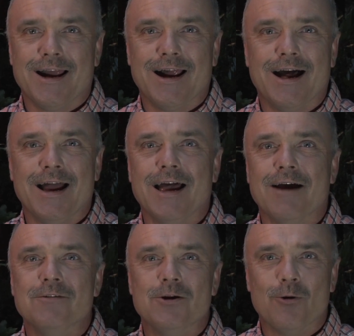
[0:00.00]
I
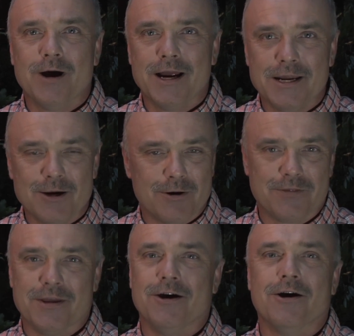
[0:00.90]
have no idea what
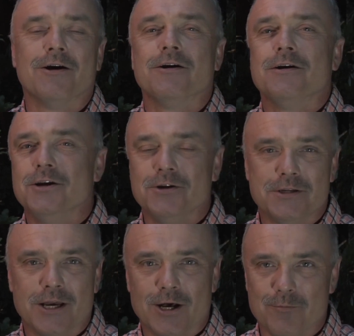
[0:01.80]
they are. You
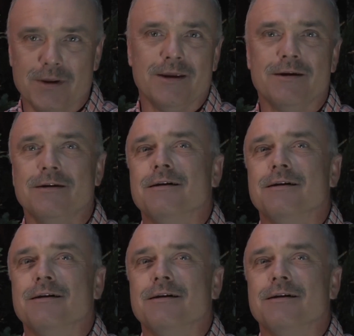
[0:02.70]
tell me.